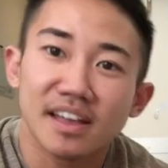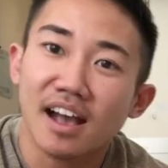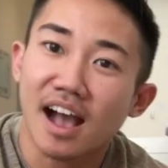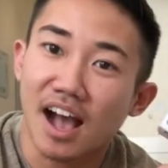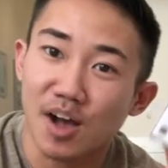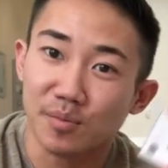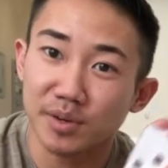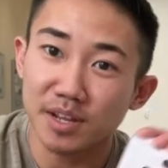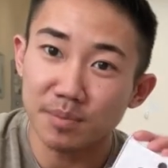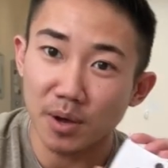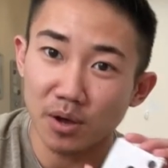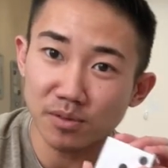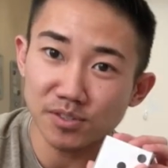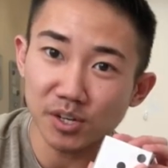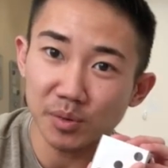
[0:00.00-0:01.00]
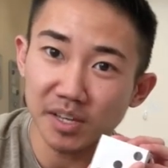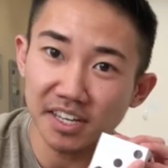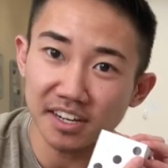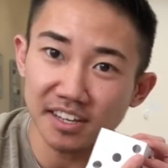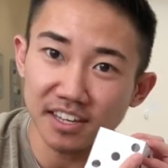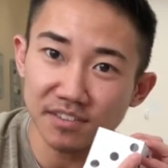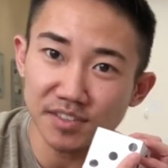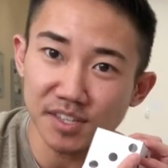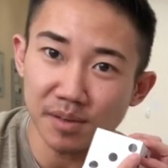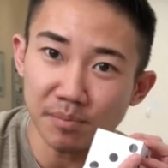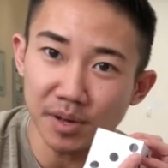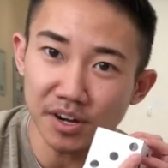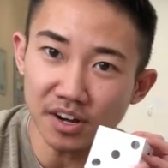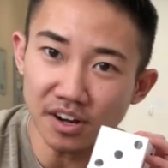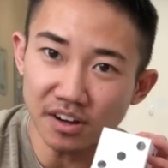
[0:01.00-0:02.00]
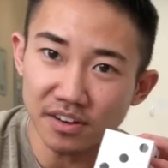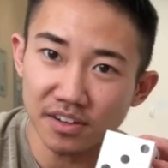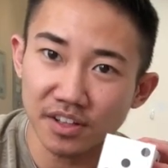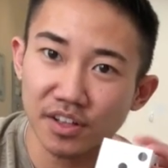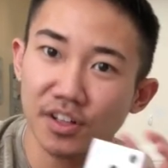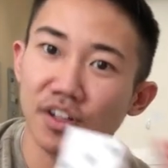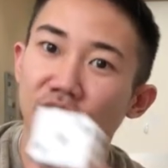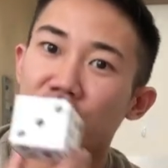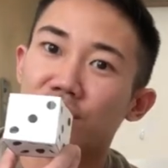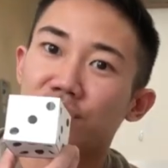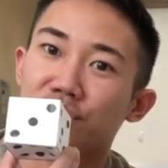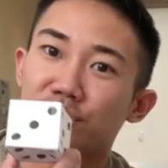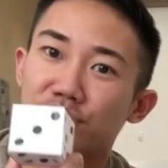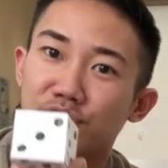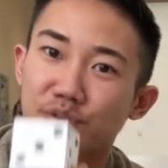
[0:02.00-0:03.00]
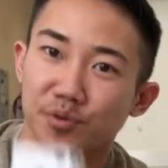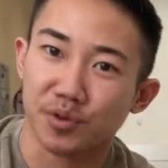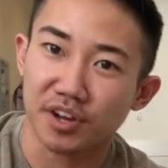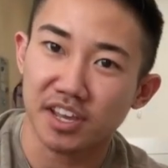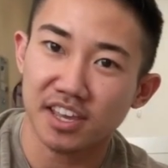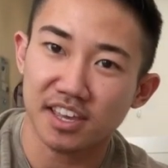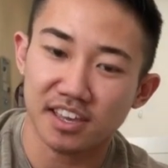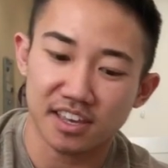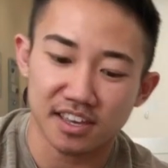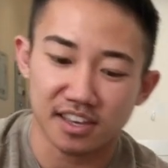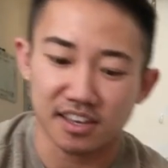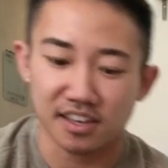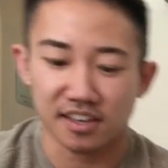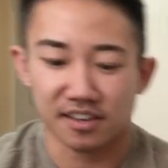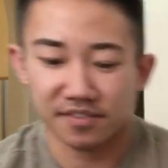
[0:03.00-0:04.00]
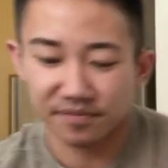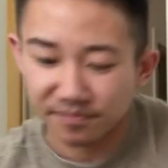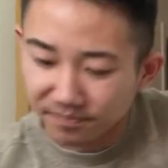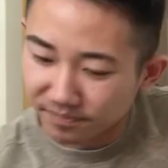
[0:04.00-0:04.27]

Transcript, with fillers: How many bones are we gonna give Sunbutter? Three.